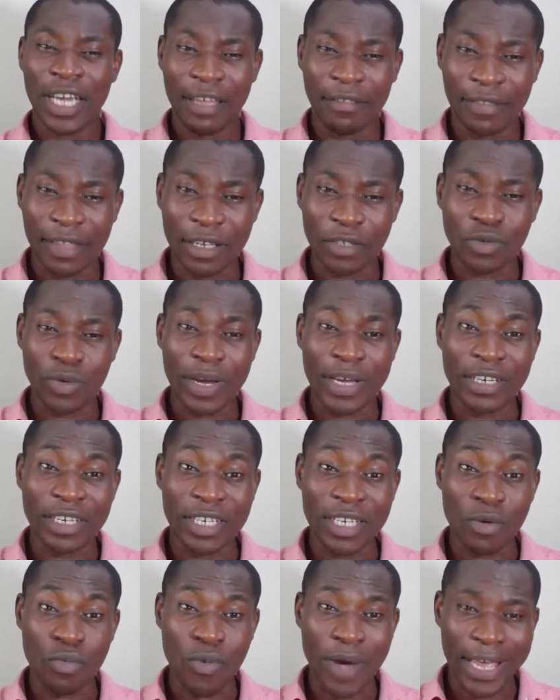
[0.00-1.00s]
And that's why it
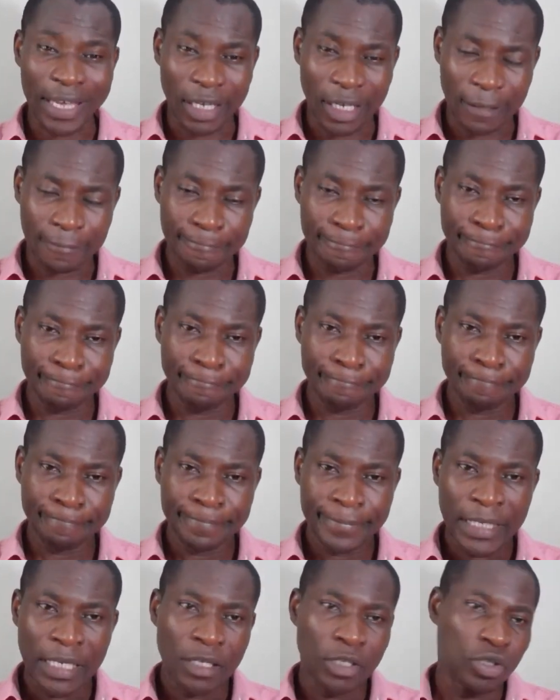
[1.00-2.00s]
didn't work.
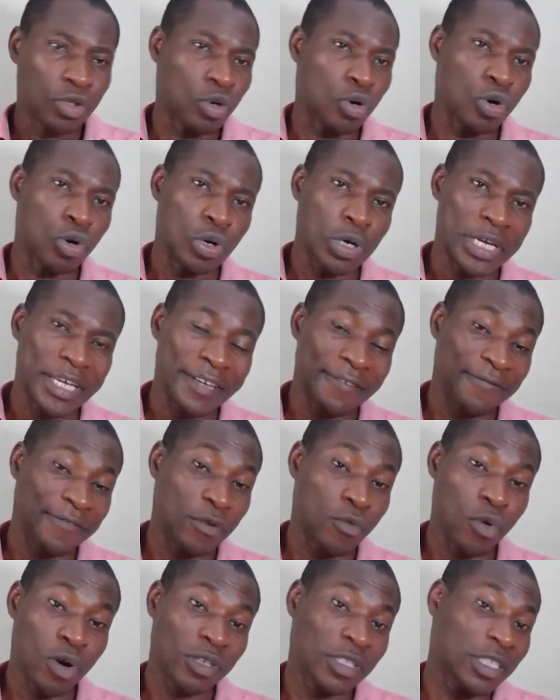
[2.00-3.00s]
So if
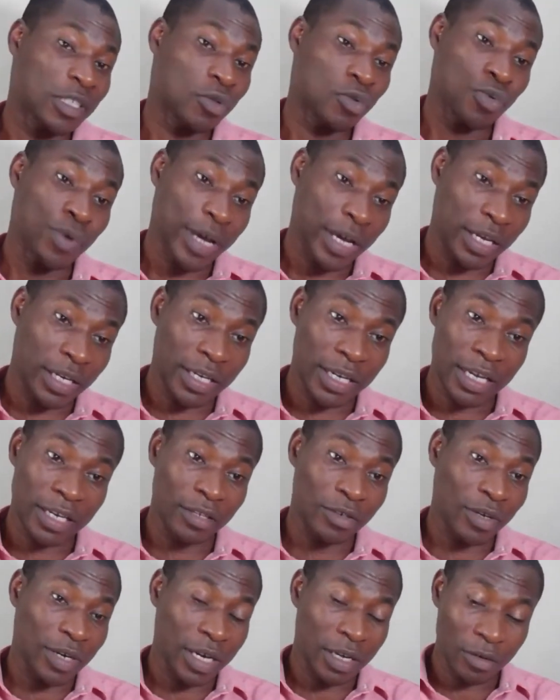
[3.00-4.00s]
you want it to work,
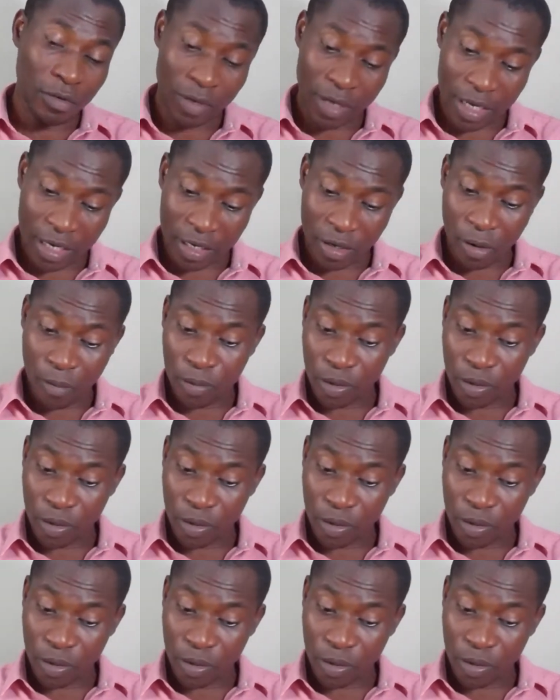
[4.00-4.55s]
then you can look at the